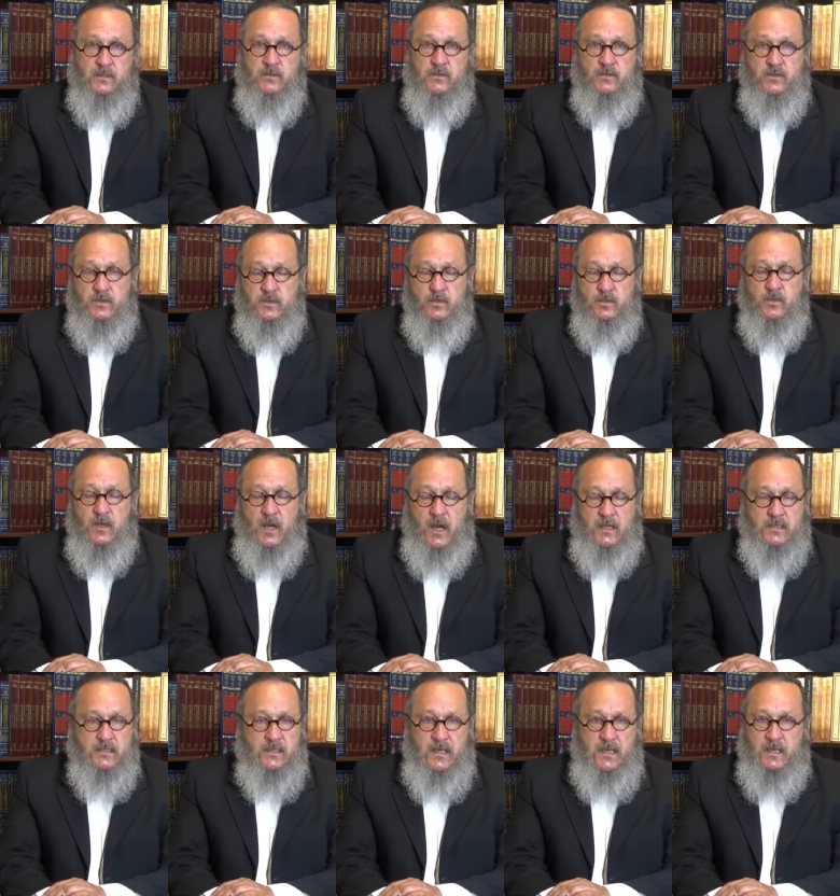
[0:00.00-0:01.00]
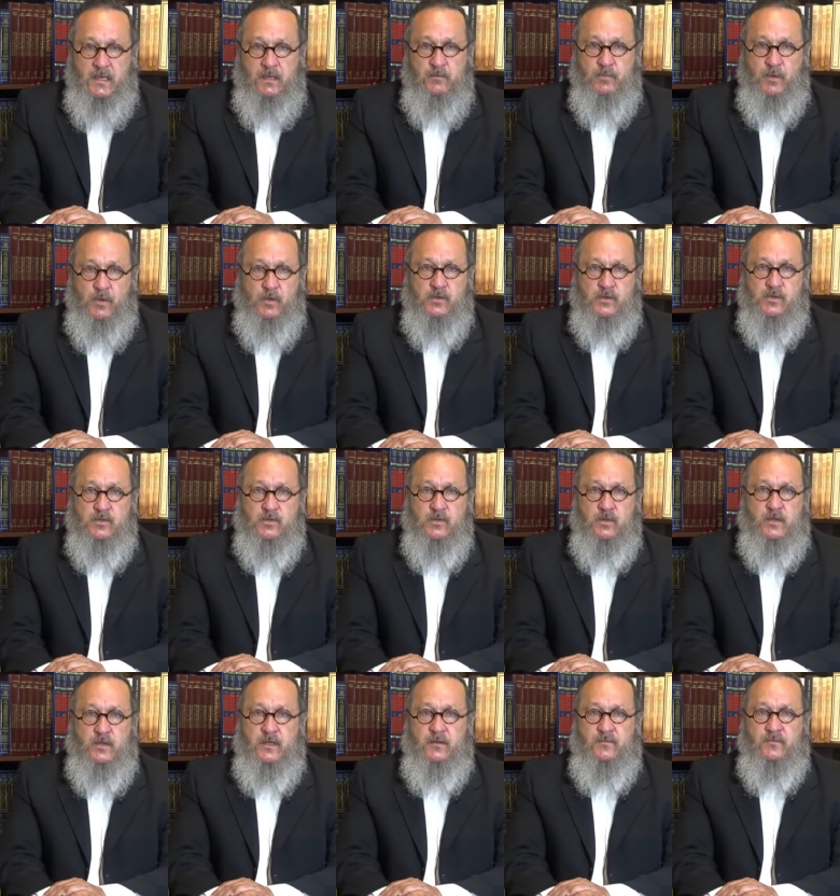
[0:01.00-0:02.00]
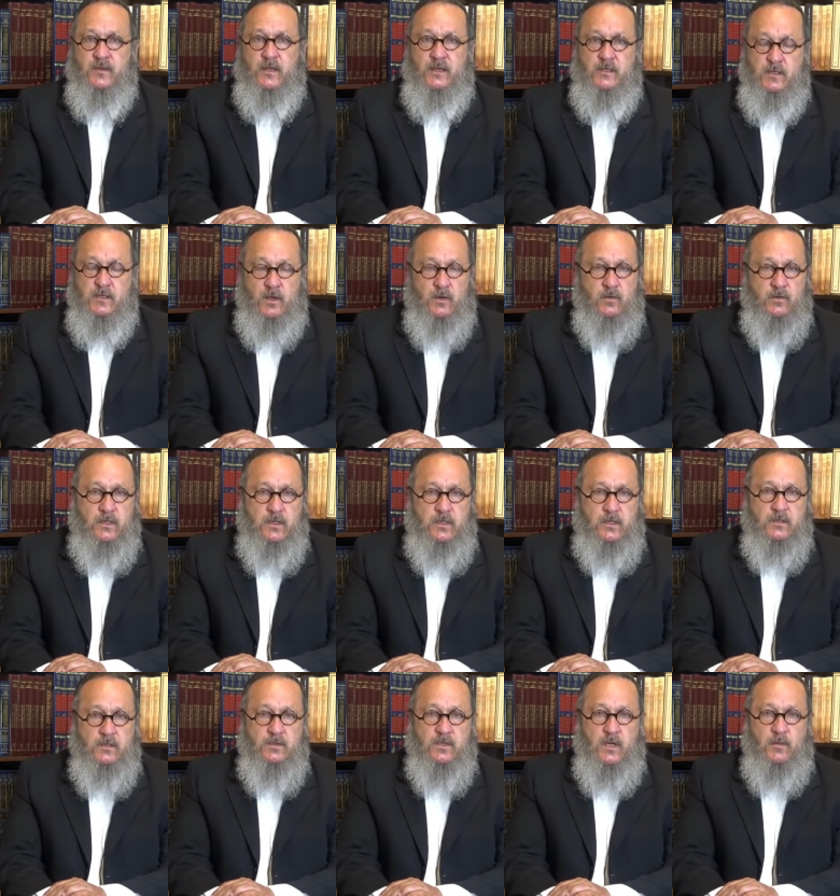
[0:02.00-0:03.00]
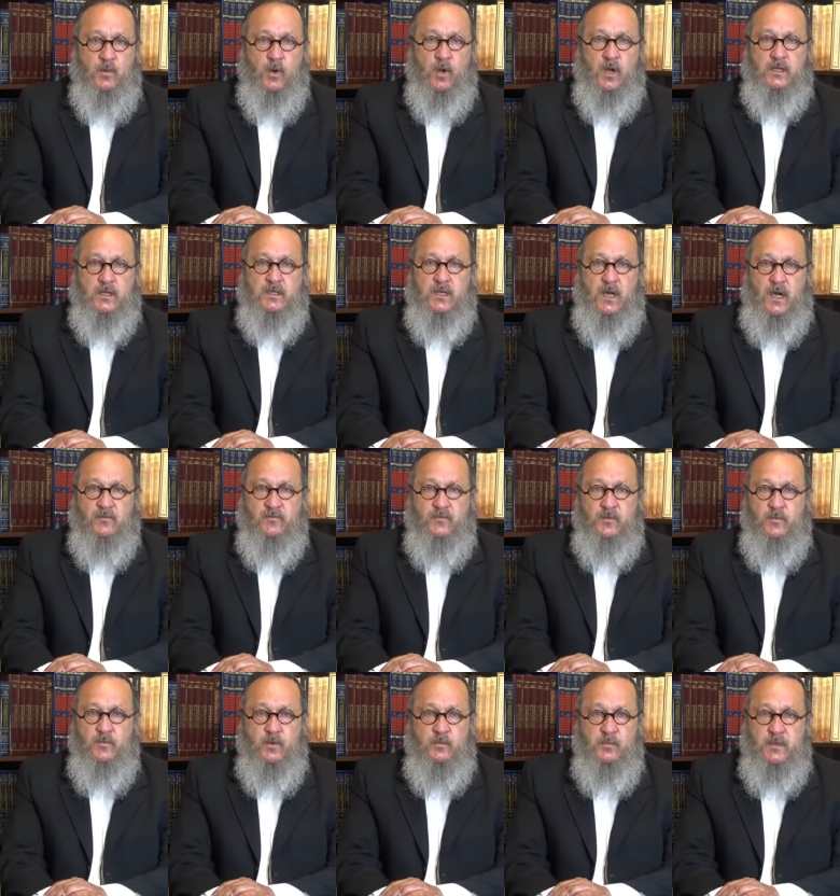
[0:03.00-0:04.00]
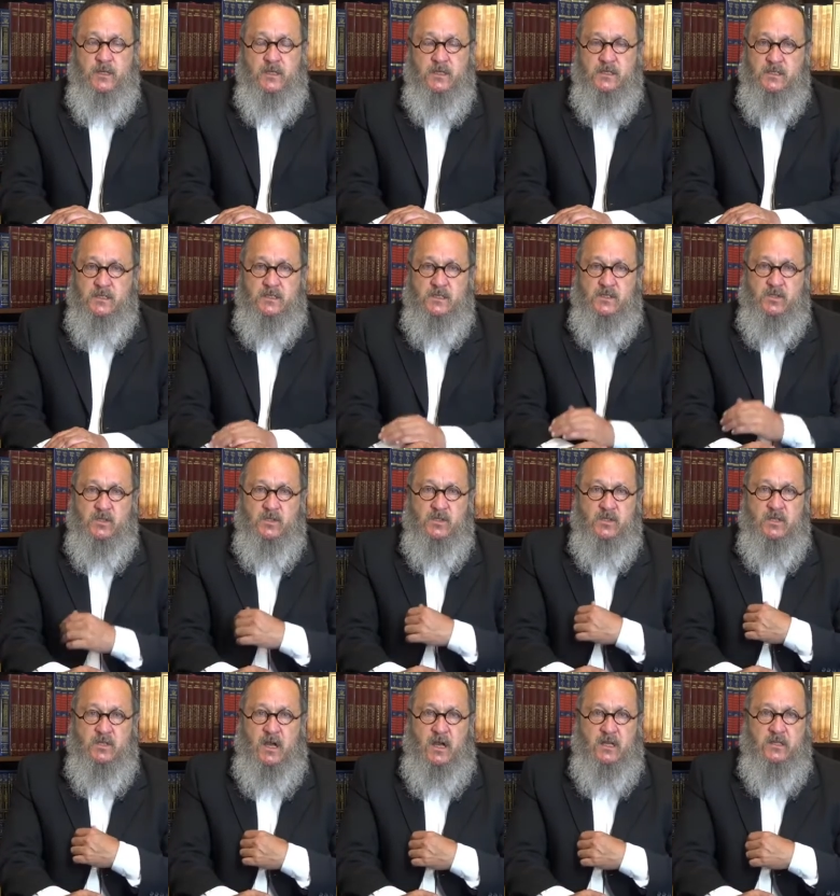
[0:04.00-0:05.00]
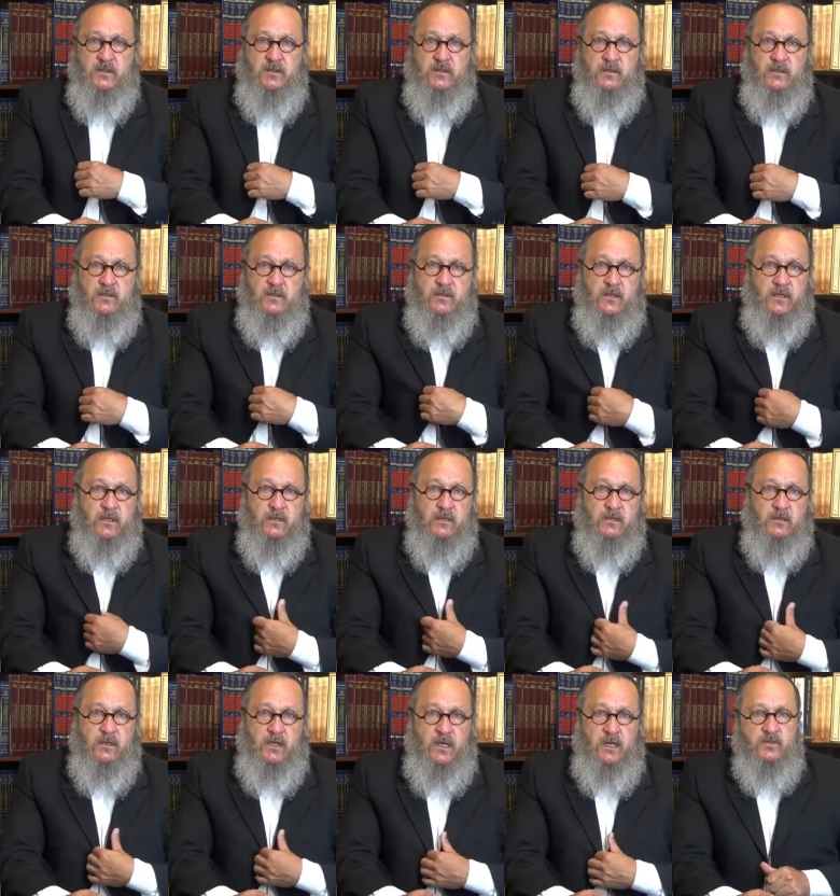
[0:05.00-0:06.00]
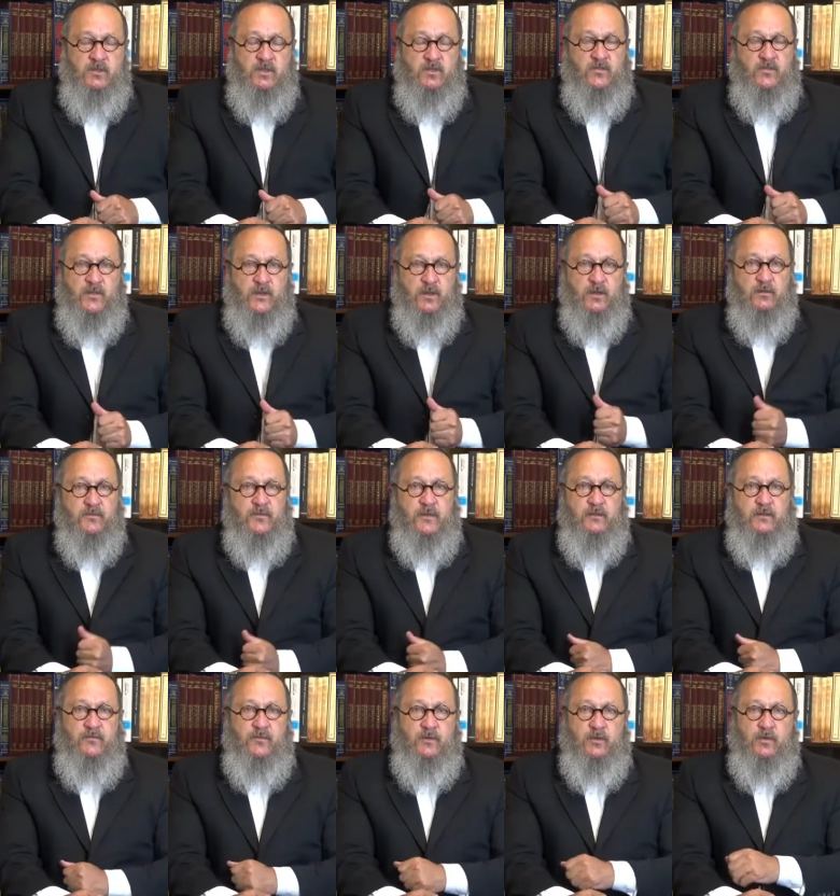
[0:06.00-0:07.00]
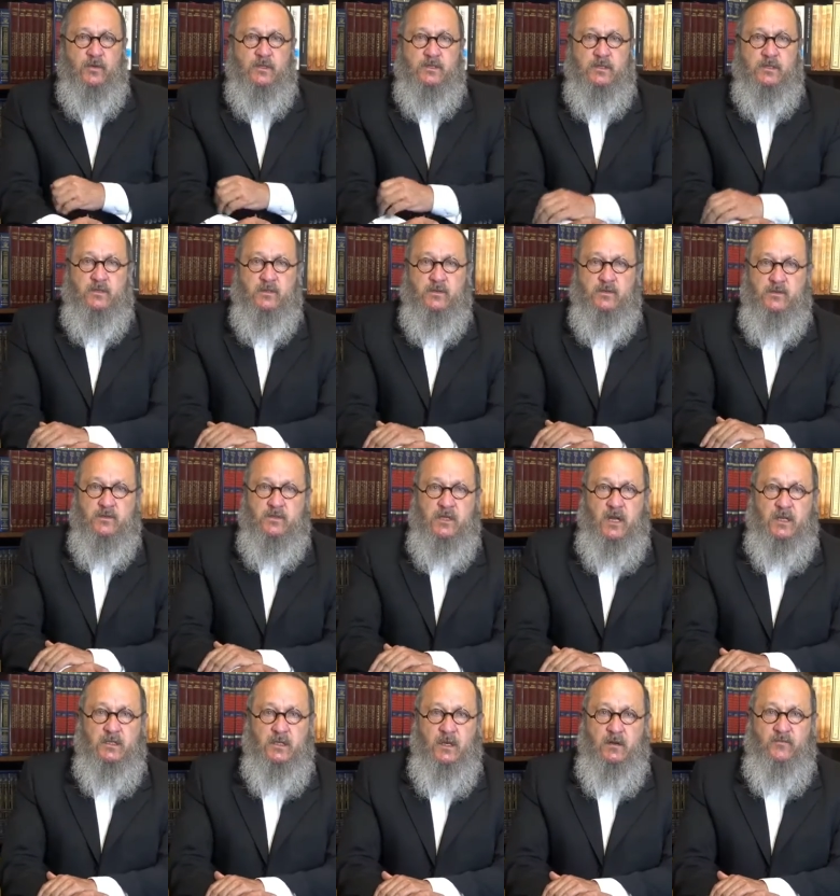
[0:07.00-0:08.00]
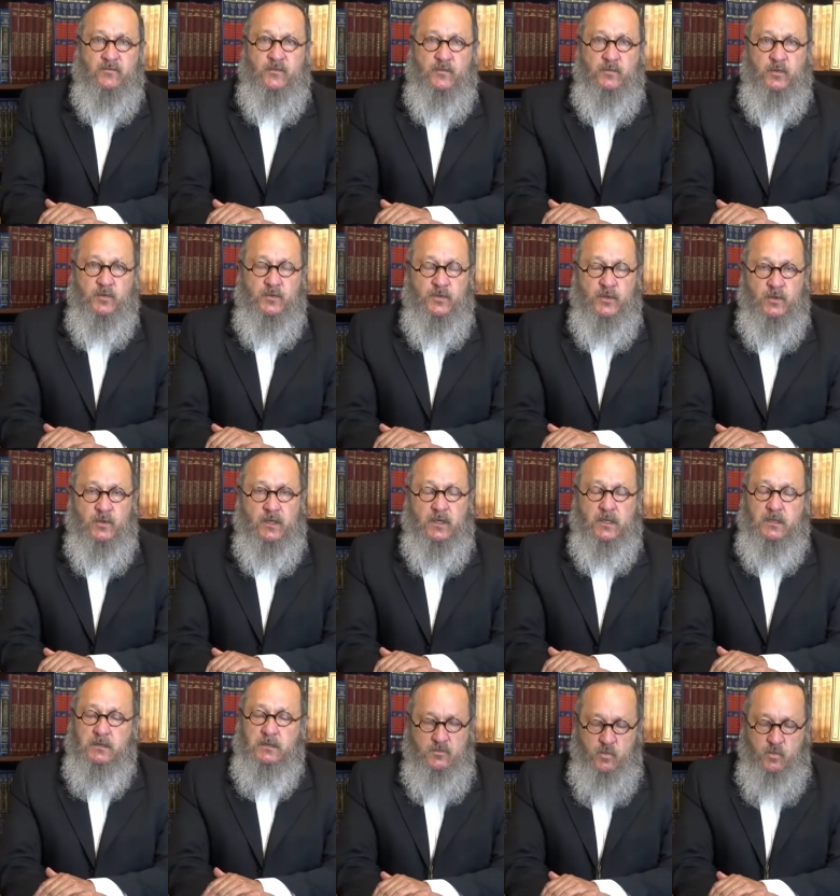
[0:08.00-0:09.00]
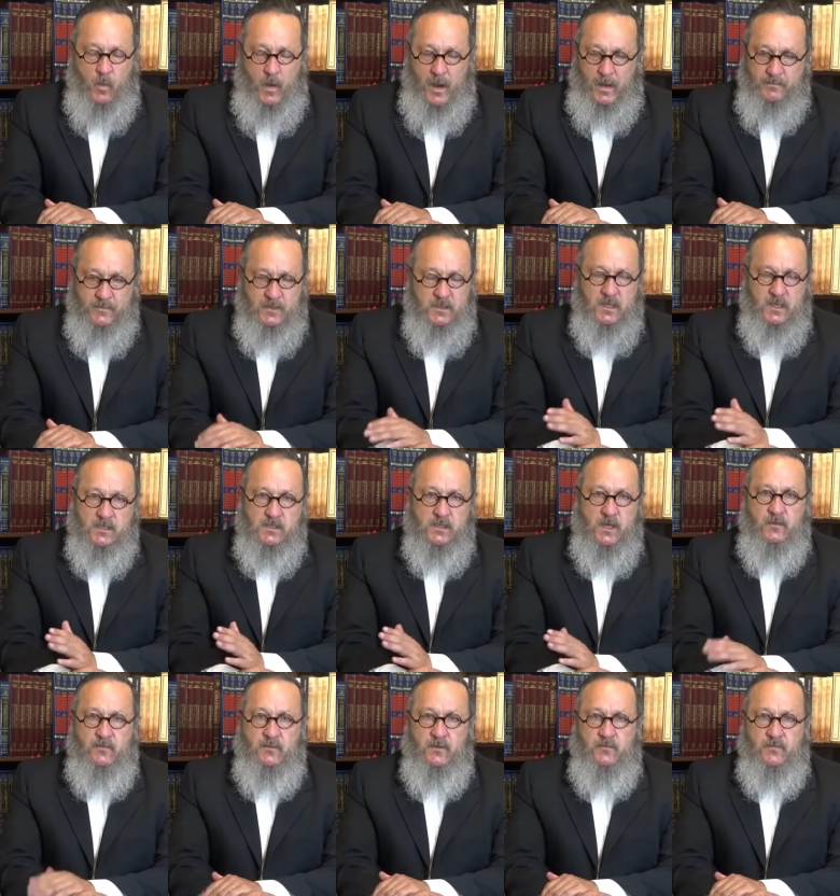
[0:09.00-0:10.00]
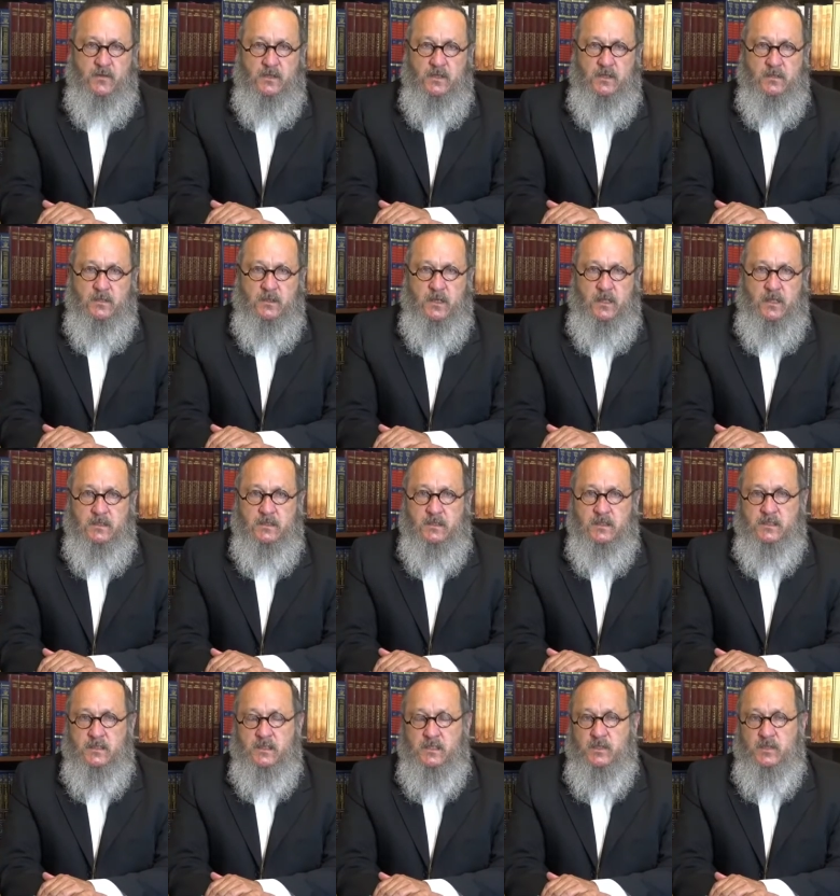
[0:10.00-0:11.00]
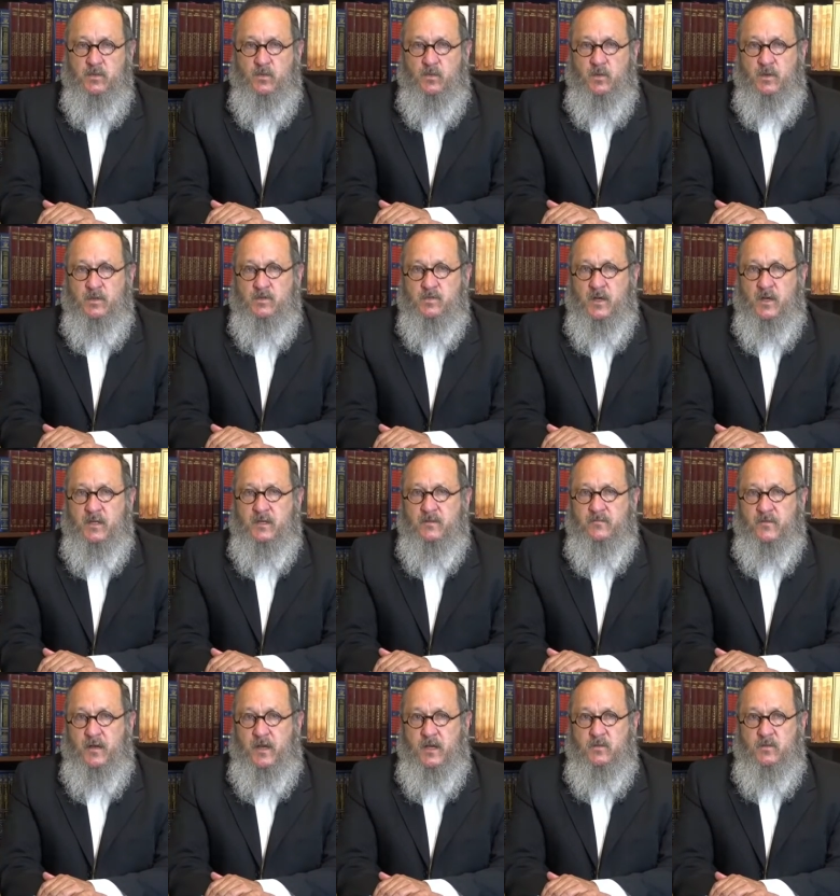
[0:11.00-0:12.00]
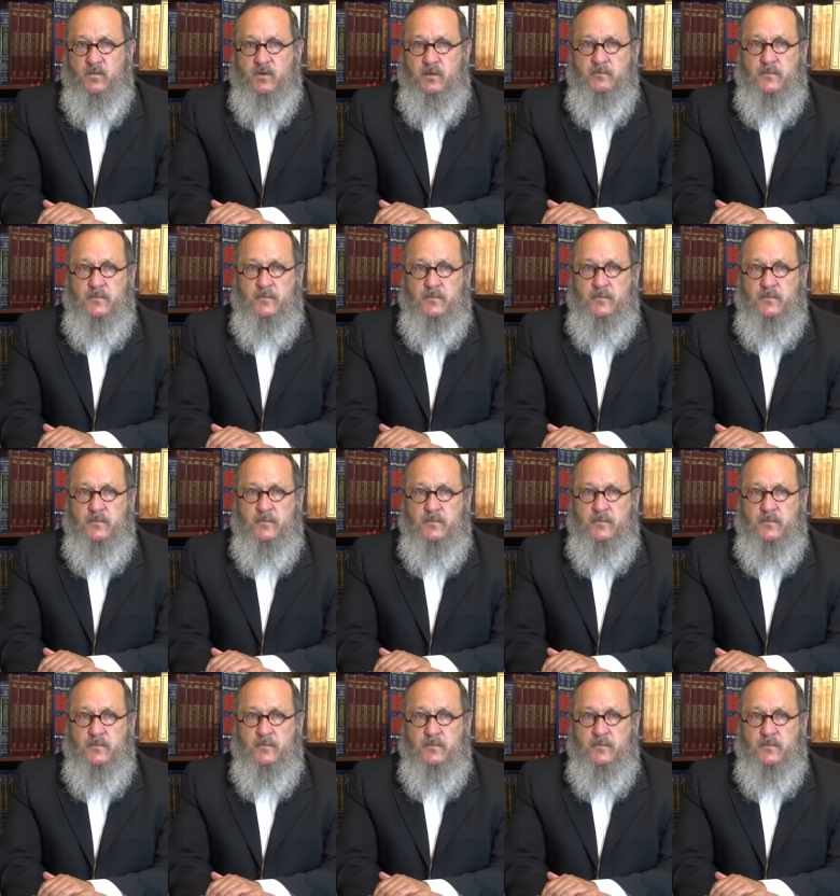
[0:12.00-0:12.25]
Do not take it personal if they don't. Some are uncomfortable because it's just not their sphere of influence and they're just not comfortable doing it. Wipe the dust off your feet and continue on trying to find one.